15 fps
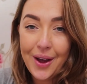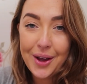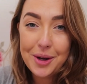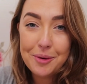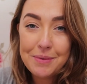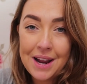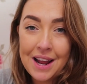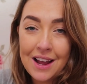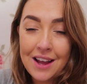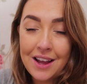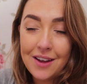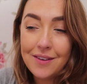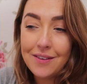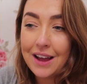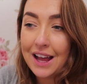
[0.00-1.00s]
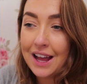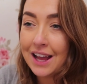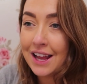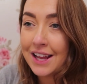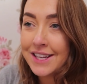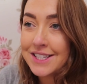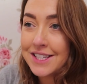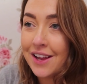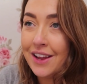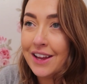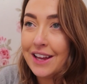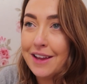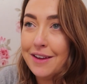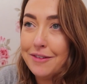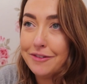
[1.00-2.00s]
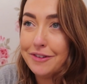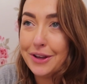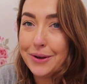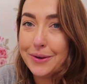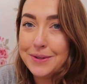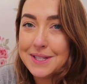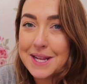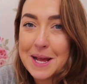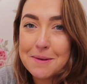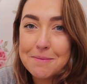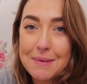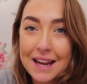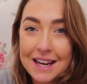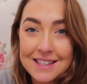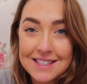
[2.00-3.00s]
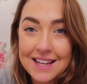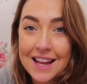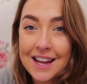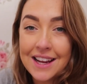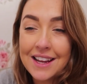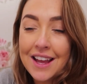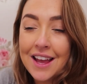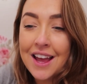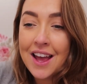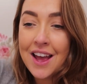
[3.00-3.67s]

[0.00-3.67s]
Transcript: Home now and it feels amazing.